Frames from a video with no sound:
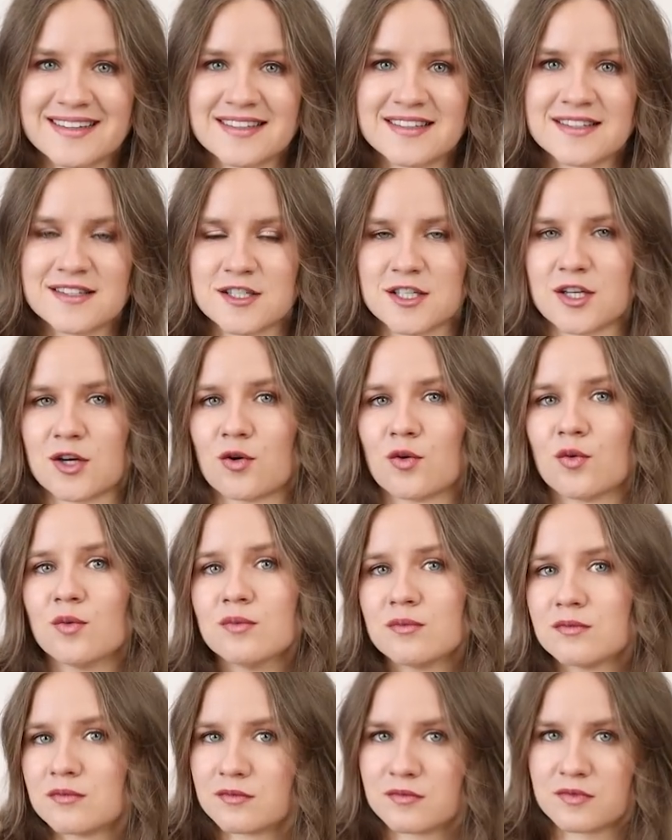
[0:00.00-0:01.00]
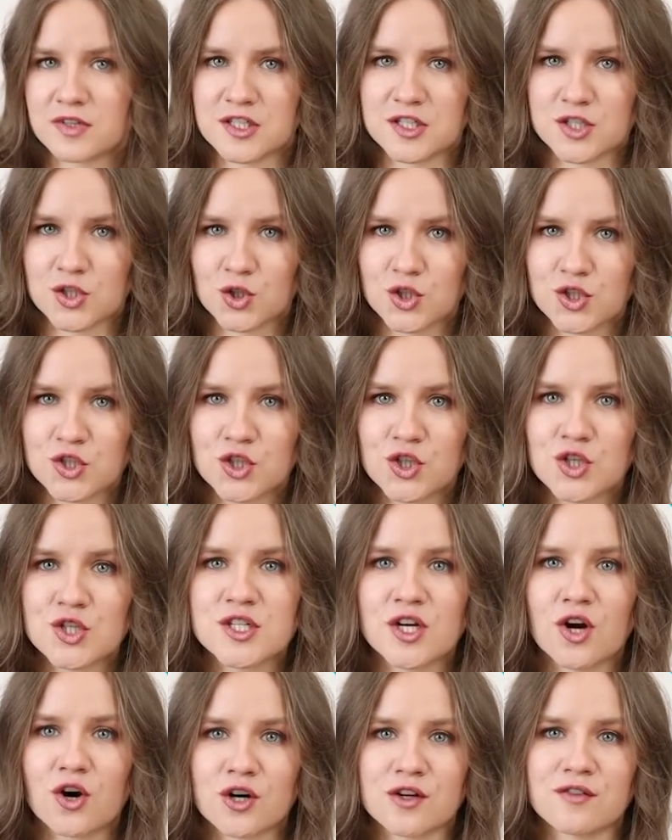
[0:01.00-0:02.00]
so researchers
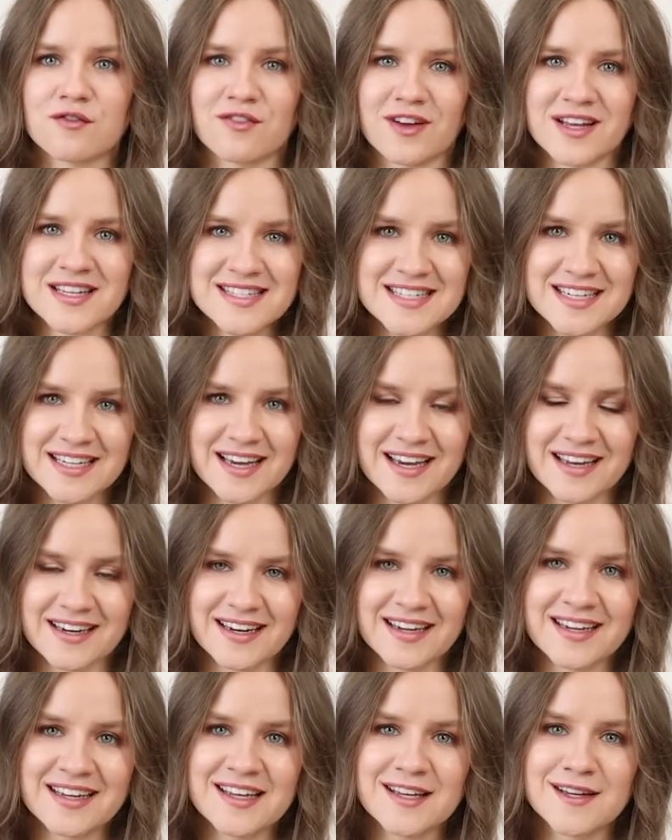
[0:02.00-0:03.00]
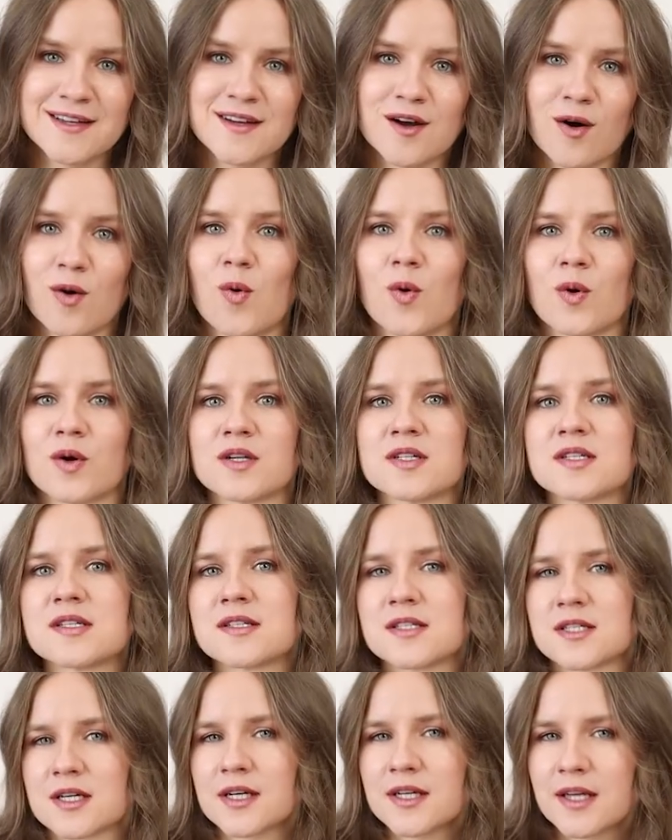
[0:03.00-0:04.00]
are investigating or
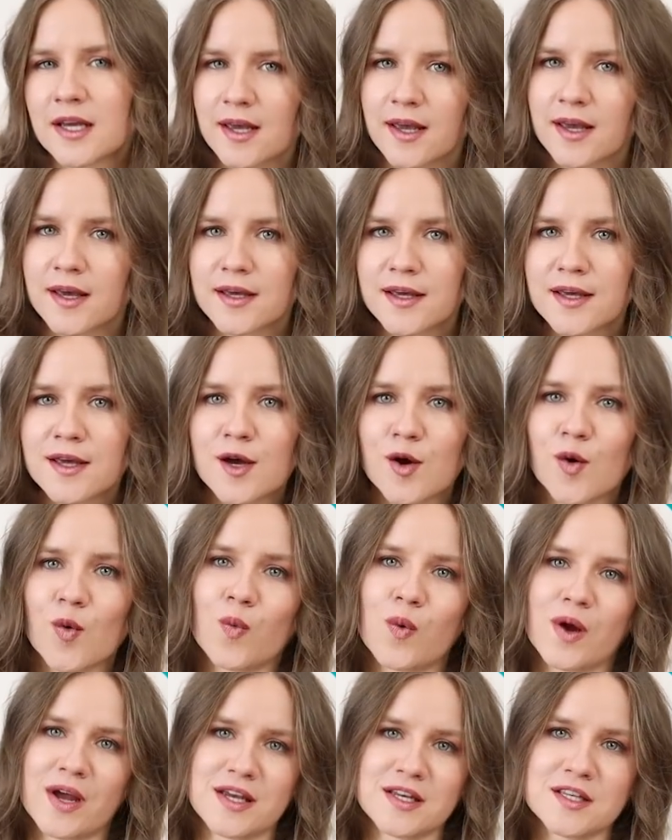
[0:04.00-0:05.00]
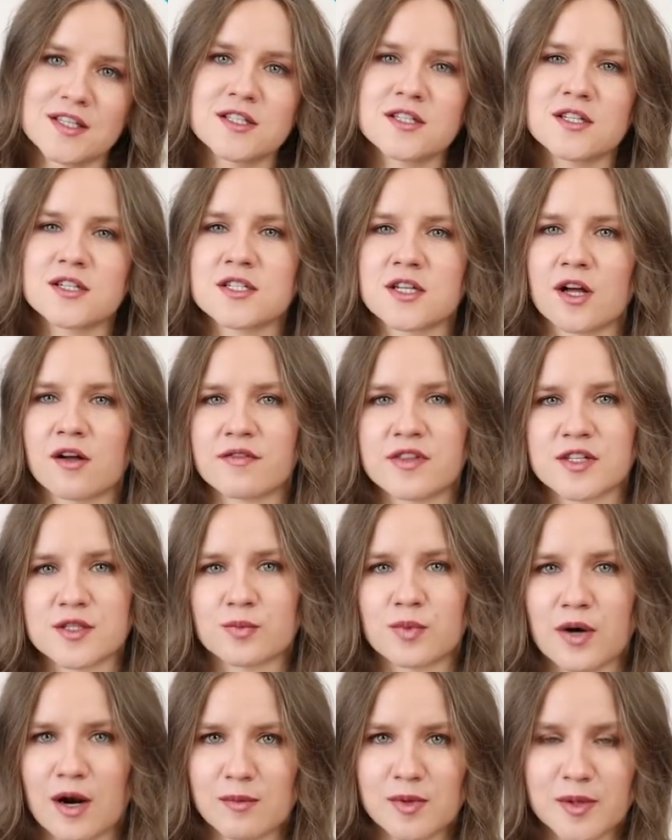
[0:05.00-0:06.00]
studying ways to solve this
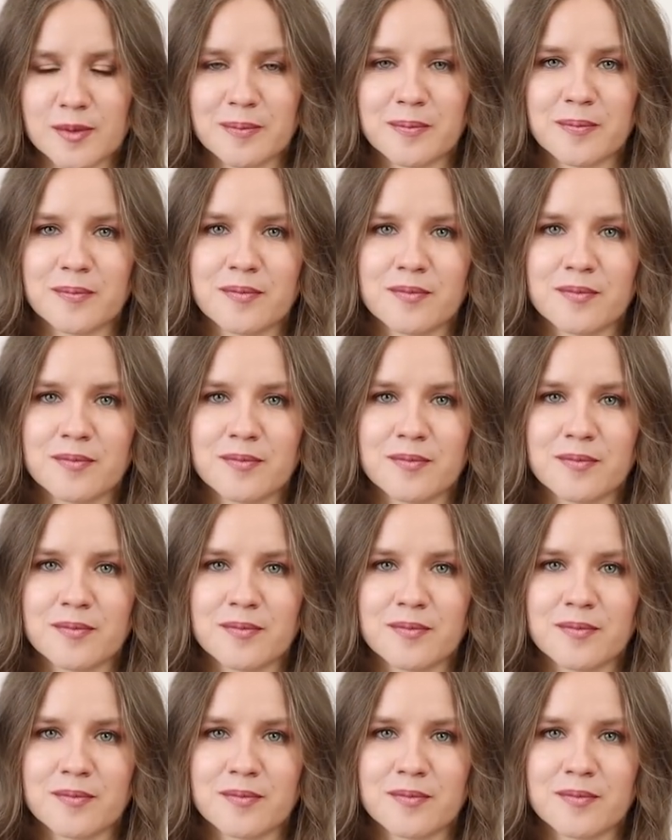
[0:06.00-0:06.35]
problem.